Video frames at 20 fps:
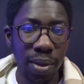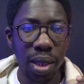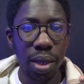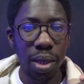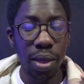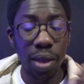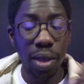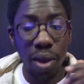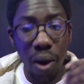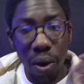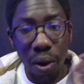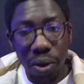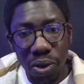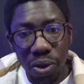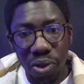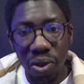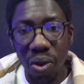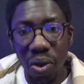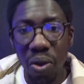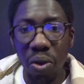He
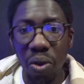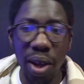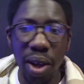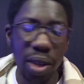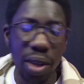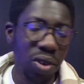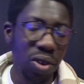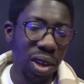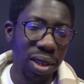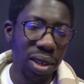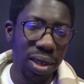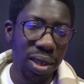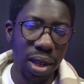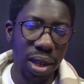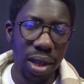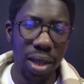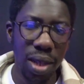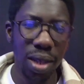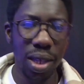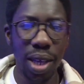also addressed
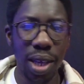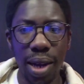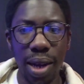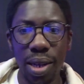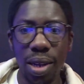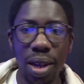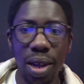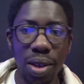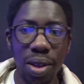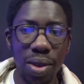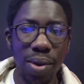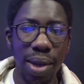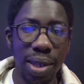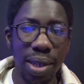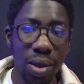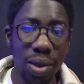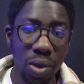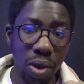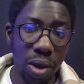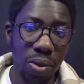the Canada-US
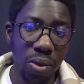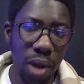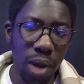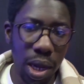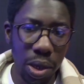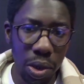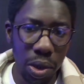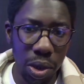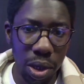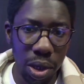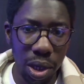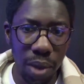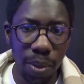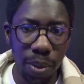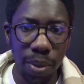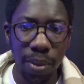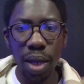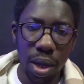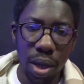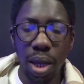trade relationship.
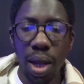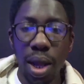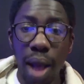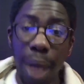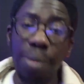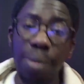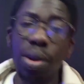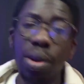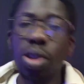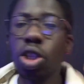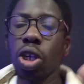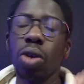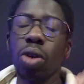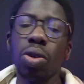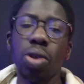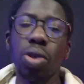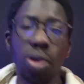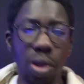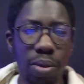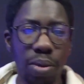I'm going to show you
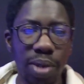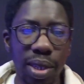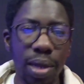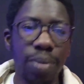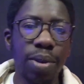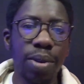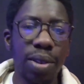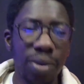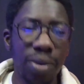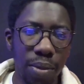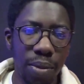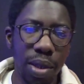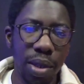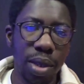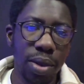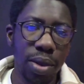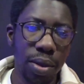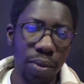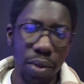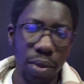some snippets from the
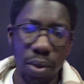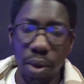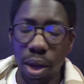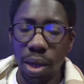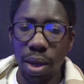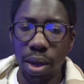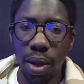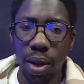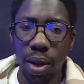interview right now.